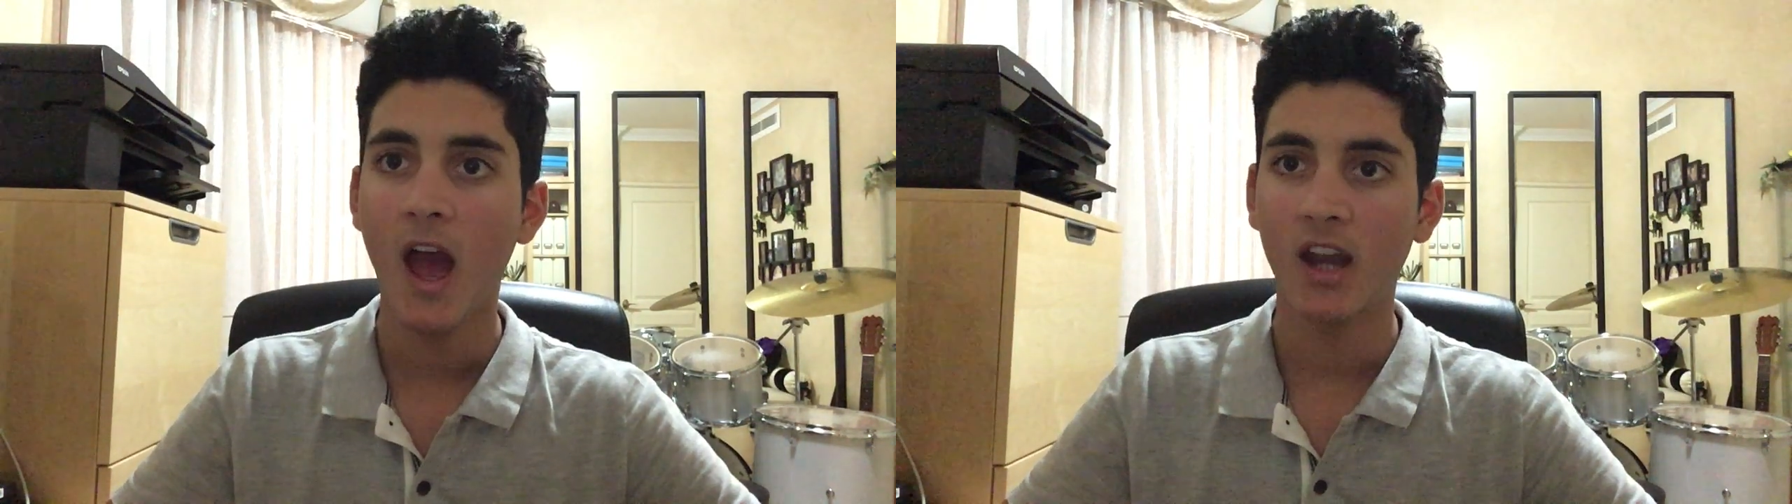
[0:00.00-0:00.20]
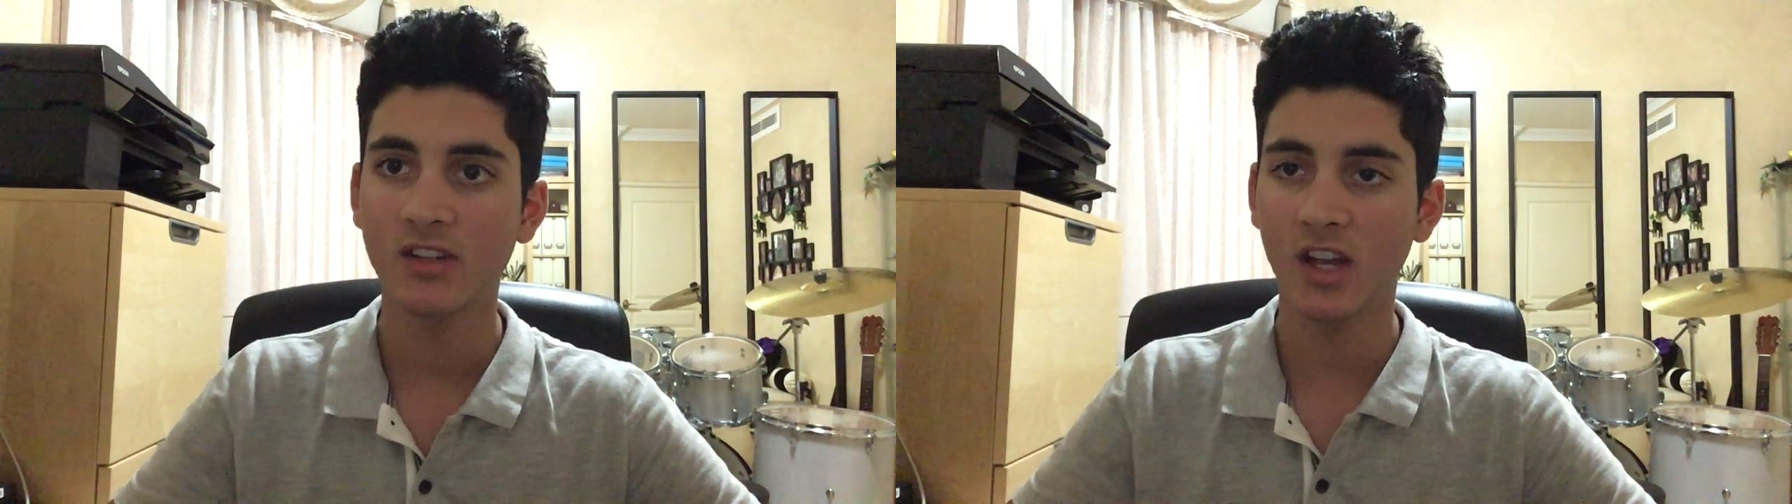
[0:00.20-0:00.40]

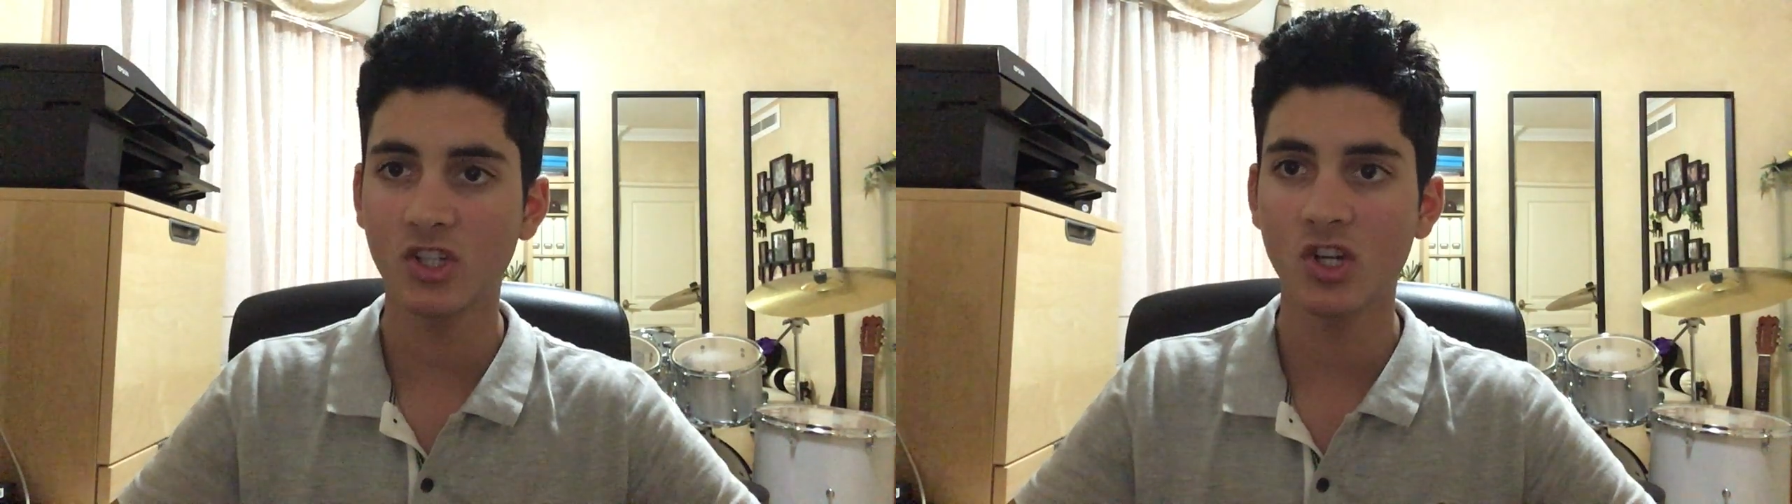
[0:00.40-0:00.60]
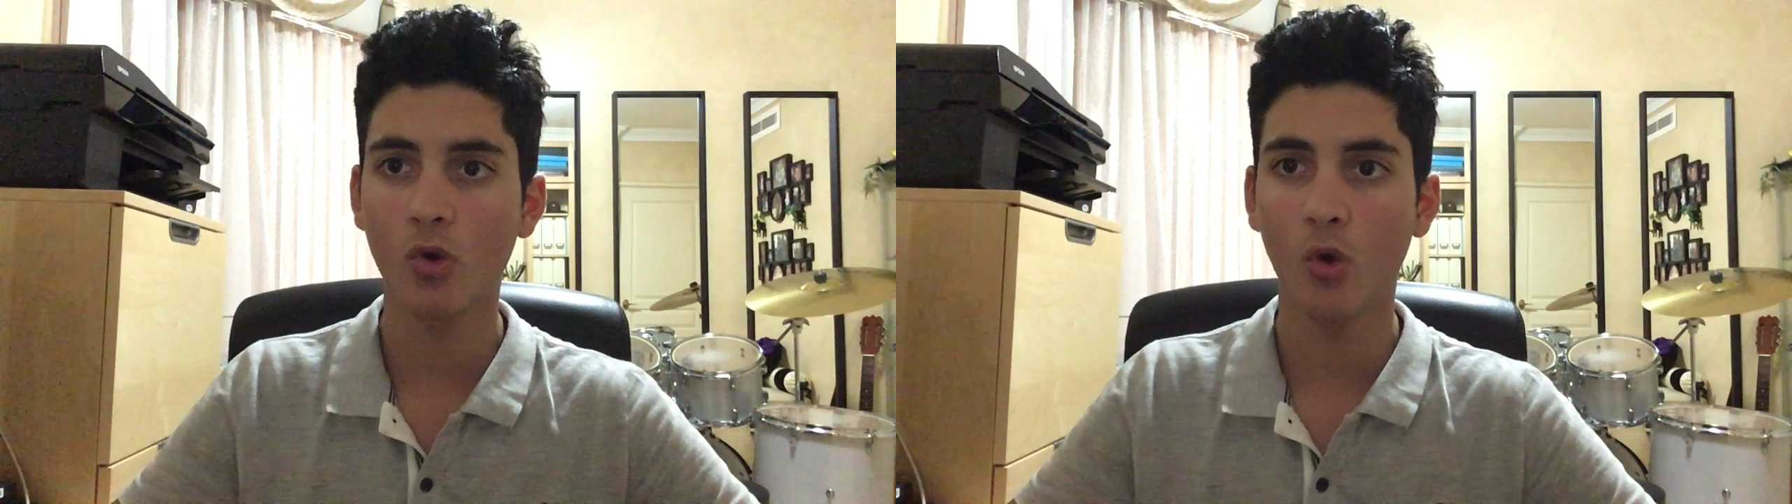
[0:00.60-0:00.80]
And it's
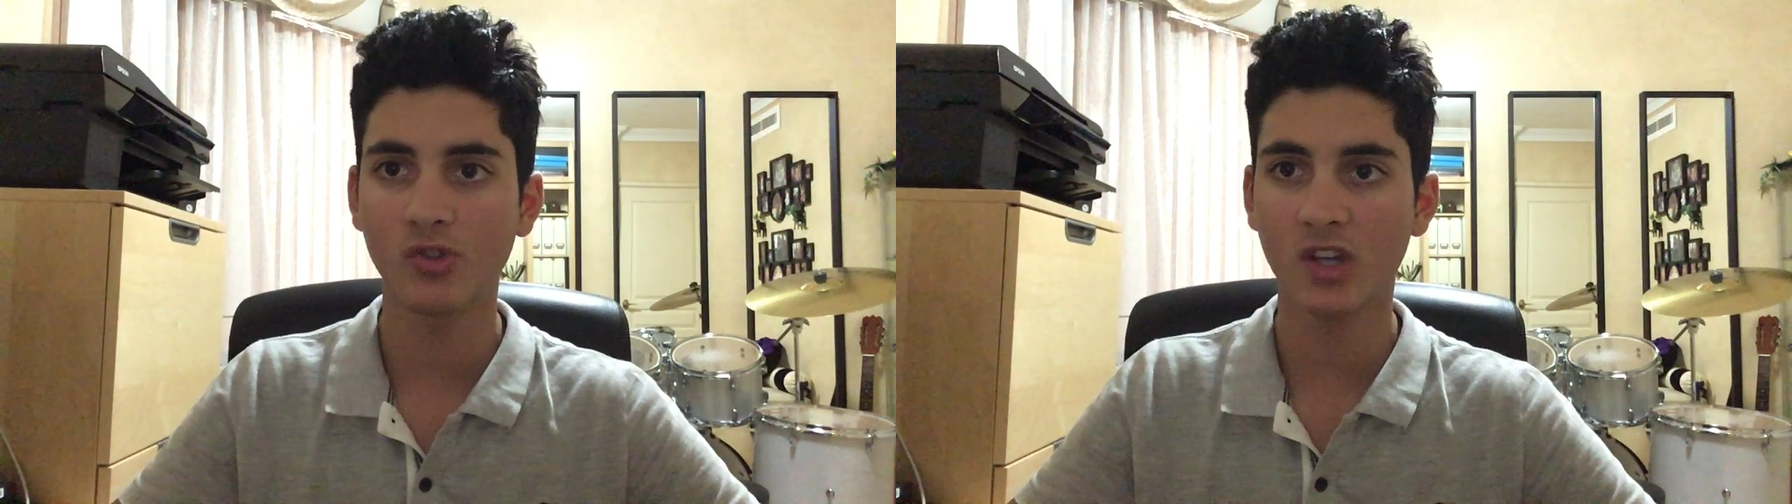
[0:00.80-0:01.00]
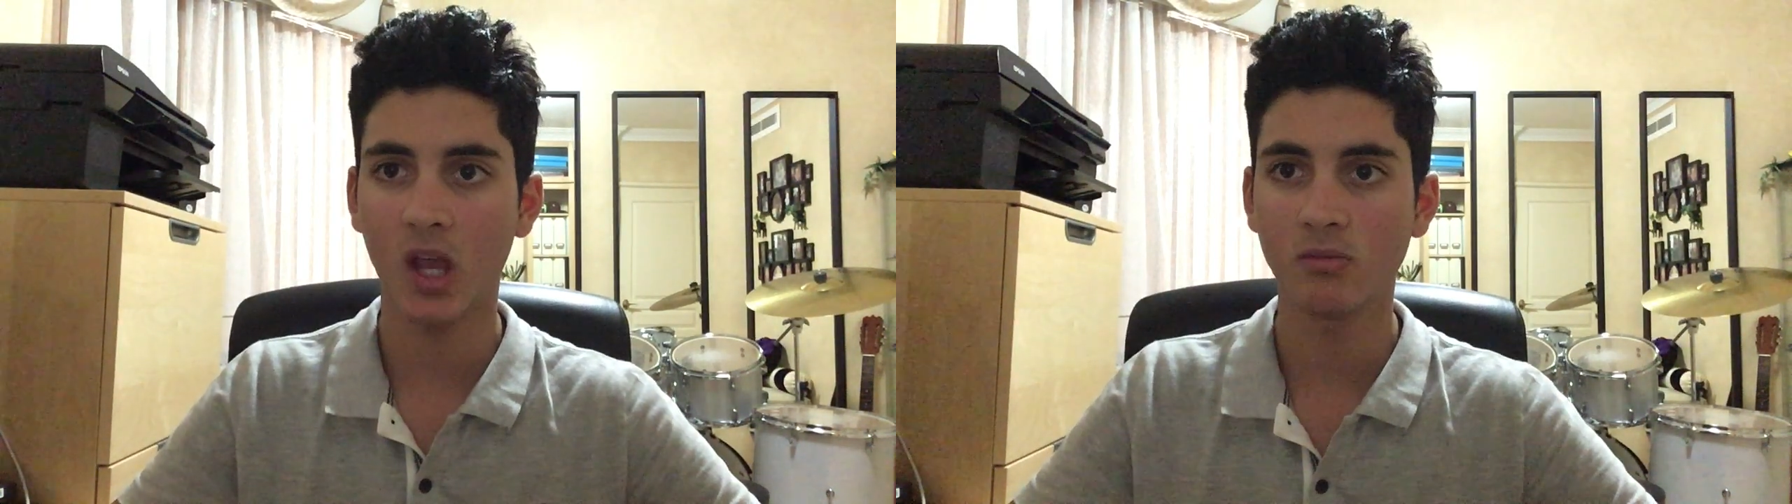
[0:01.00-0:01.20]
actually
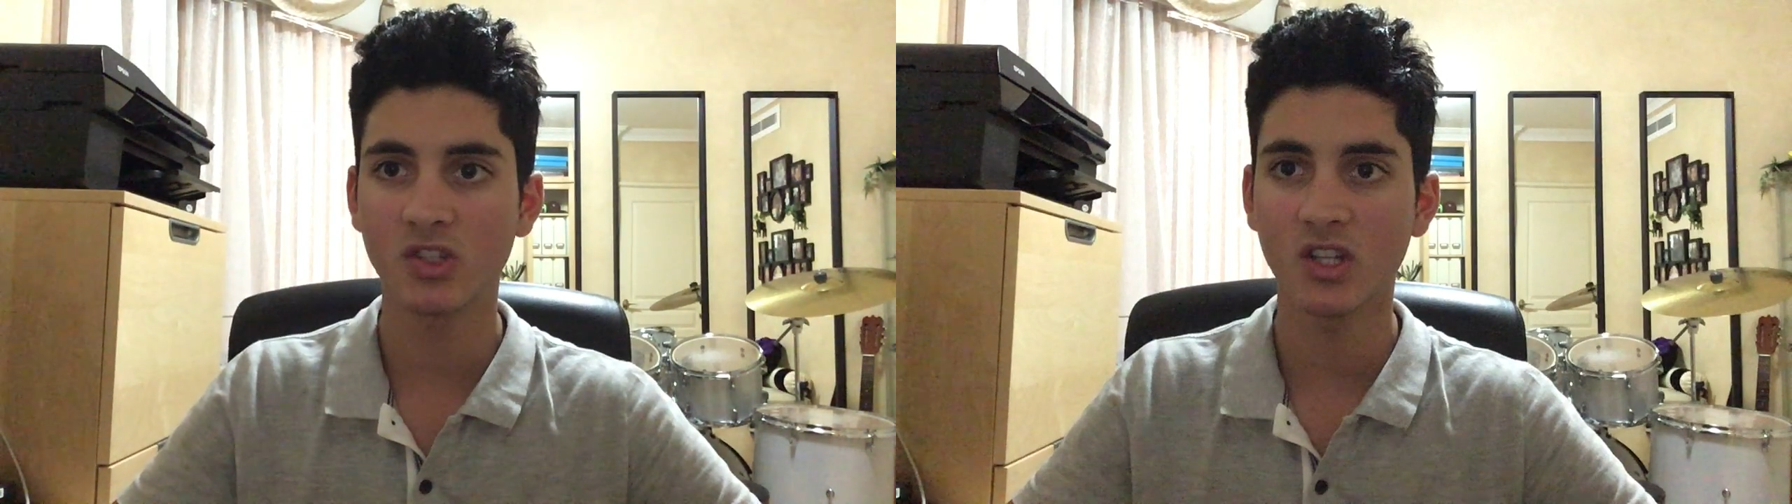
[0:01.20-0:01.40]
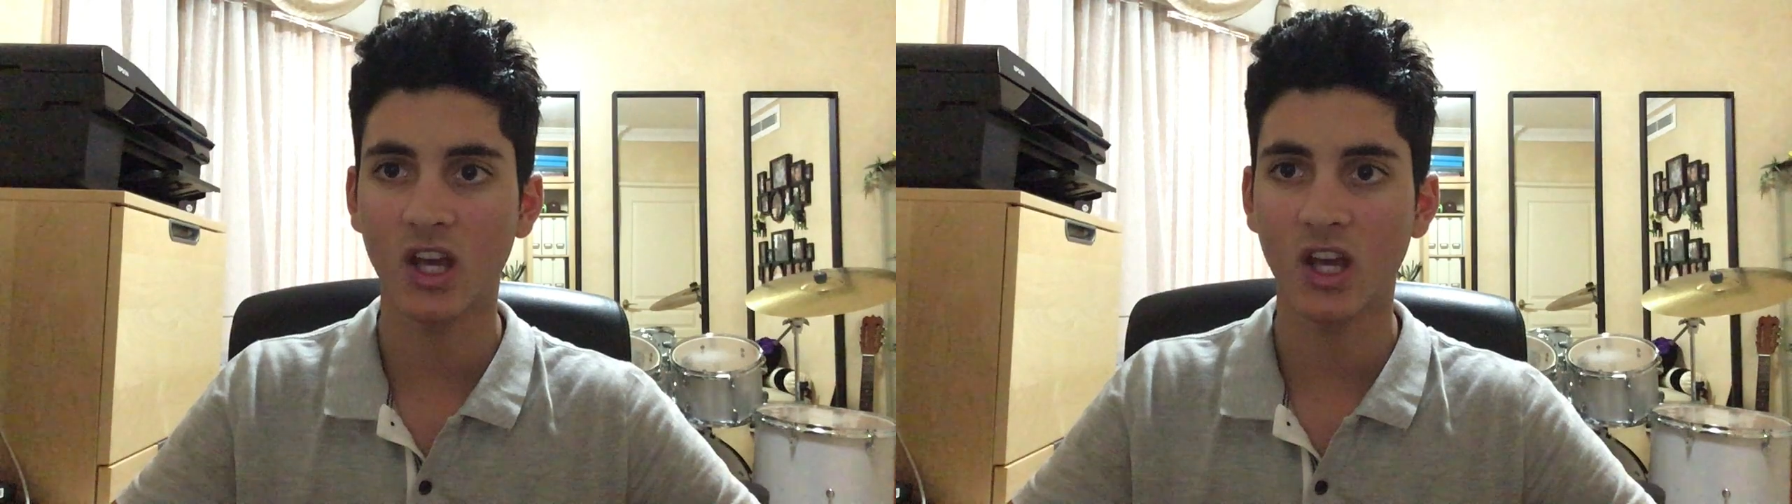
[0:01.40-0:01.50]
caused games to